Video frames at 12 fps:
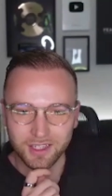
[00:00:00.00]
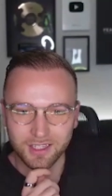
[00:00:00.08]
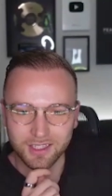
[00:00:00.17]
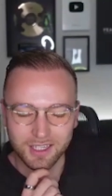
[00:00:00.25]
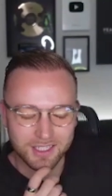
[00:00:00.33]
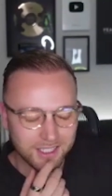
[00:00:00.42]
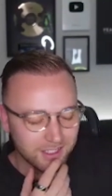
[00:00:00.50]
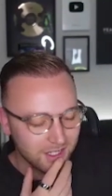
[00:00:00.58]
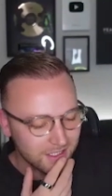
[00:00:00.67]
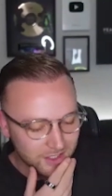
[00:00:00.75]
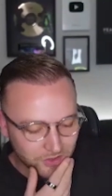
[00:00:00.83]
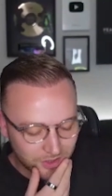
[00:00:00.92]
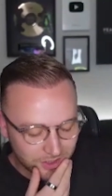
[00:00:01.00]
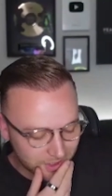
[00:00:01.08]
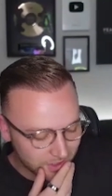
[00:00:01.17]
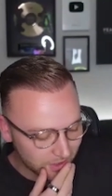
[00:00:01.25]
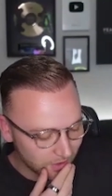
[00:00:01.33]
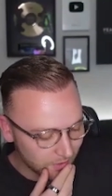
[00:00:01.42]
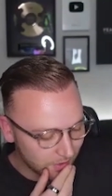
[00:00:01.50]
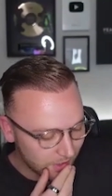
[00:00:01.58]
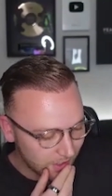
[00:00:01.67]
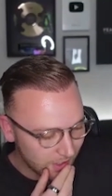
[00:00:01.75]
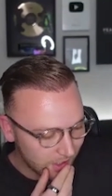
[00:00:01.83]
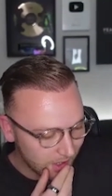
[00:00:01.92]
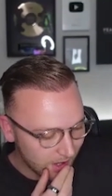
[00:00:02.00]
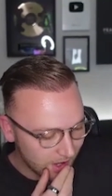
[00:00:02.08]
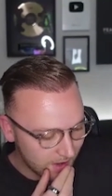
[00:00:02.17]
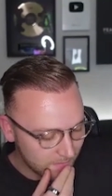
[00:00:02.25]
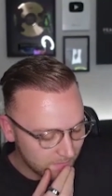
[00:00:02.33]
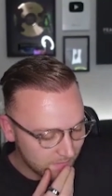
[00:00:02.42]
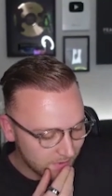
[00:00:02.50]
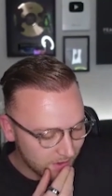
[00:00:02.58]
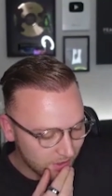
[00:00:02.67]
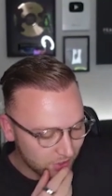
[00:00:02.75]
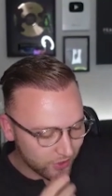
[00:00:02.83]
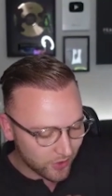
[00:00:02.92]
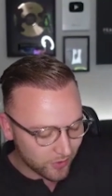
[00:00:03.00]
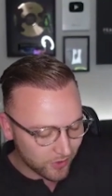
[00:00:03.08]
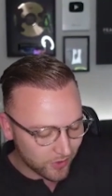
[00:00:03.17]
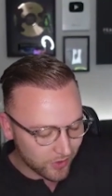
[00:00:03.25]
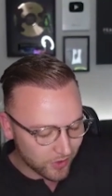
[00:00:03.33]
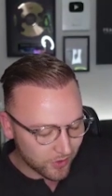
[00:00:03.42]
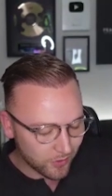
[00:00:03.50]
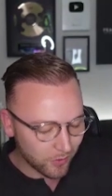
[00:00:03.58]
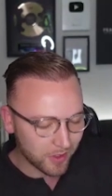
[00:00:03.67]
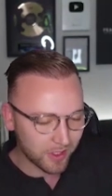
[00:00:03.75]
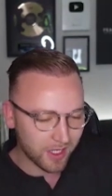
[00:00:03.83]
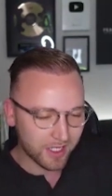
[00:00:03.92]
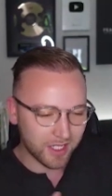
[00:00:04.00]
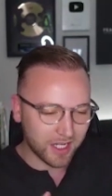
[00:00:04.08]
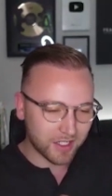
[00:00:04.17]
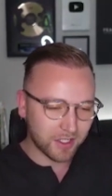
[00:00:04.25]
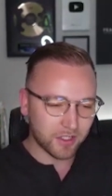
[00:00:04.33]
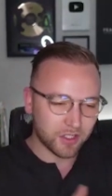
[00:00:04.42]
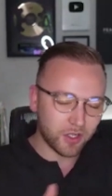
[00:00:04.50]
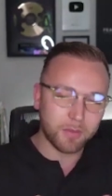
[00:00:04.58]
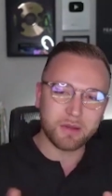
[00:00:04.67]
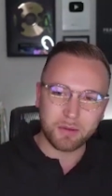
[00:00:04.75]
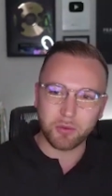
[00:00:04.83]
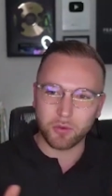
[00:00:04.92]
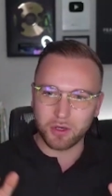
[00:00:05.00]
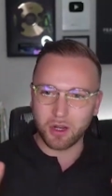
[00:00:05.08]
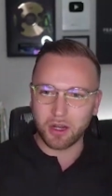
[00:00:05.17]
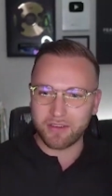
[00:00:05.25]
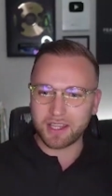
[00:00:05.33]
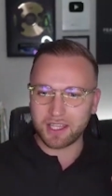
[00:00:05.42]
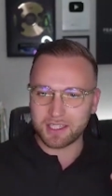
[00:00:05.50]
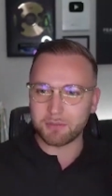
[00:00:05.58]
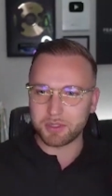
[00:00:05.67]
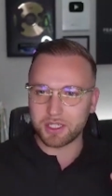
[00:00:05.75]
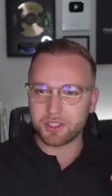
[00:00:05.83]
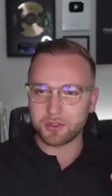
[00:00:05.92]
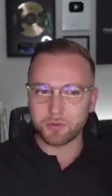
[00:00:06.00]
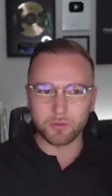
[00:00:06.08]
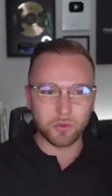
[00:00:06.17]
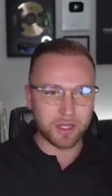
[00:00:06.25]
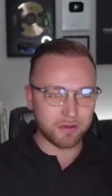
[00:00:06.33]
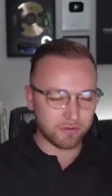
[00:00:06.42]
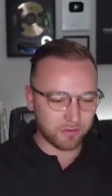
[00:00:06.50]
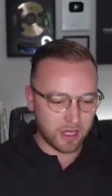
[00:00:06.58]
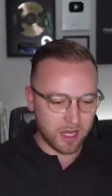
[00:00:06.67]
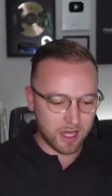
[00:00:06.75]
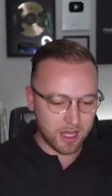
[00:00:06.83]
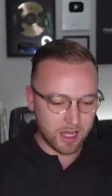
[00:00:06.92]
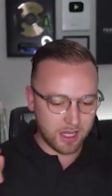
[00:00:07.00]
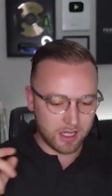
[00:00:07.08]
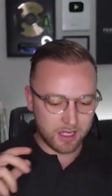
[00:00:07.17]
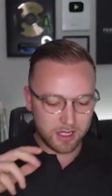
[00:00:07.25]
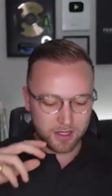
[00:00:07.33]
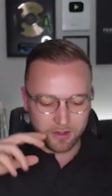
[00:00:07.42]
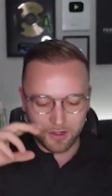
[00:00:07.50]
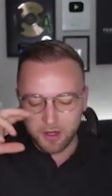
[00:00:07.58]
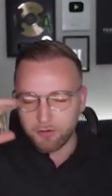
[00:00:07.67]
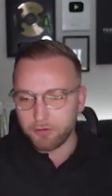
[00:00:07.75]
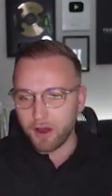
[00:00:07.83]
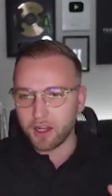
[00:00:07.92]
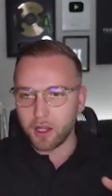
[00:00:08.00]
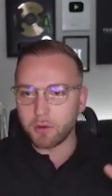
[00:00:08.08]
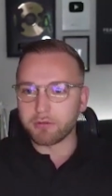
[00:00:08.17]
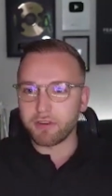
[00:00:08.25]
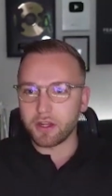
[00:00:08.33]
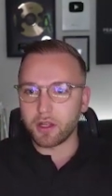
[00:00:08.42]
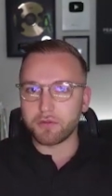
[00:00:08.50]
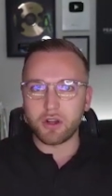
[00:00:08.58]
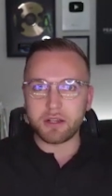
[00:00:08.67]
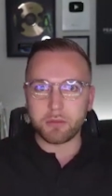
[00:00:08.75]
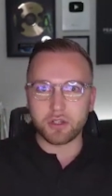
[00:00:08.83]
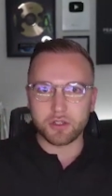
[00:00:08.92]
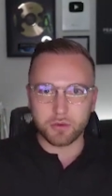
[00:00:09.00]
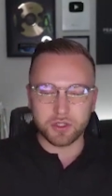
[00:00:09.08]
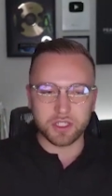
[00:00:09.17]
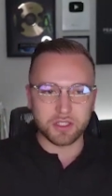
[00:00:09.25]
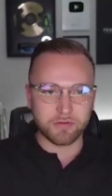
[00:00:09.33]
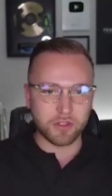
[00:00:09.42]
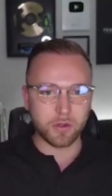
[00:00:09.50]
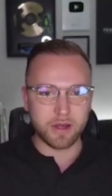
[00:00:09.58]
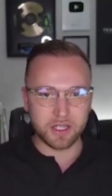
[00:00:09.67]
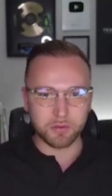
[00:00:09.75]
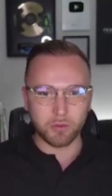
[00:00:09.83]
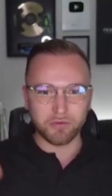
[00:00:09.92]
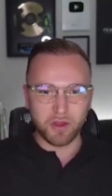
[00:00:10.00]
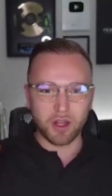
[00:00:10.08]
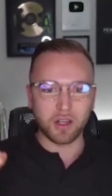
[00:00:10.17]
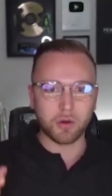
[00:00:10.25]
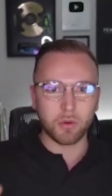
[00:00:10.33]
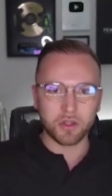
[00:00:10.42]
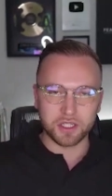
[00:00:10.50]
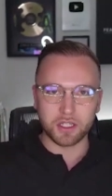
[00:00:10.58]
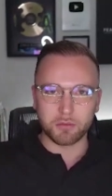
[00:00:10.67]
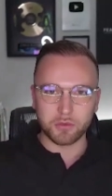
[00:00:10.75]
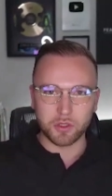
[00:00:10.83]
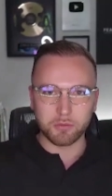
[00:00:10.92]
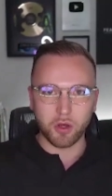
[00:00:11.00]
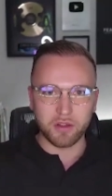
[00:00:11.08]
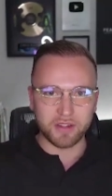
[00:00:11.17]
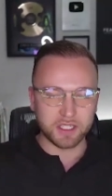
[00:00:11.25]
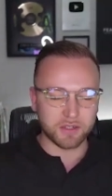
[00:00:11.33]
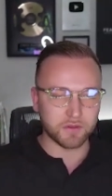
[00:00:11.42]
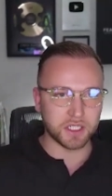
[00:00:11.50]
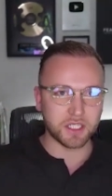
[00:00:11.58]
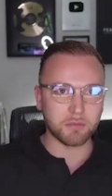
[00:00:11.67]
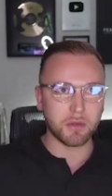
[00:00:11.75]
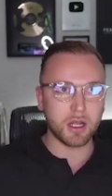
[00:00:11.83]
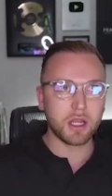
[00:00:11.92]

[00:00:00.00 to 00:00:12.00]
That's interesting. So it's so many people kind of had that same position with furlough. And furlough, for anybody who's watching this in the US, what furlough was, and then you might have had something similar